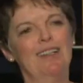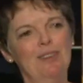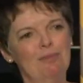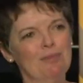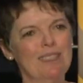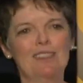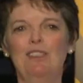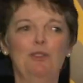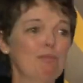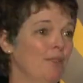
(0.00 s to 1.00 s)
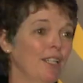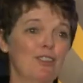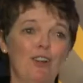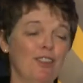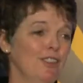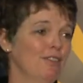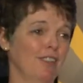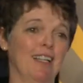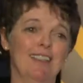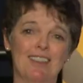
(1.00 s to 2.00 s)
um, it, you impress all your
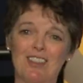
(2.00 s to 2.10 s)
friends.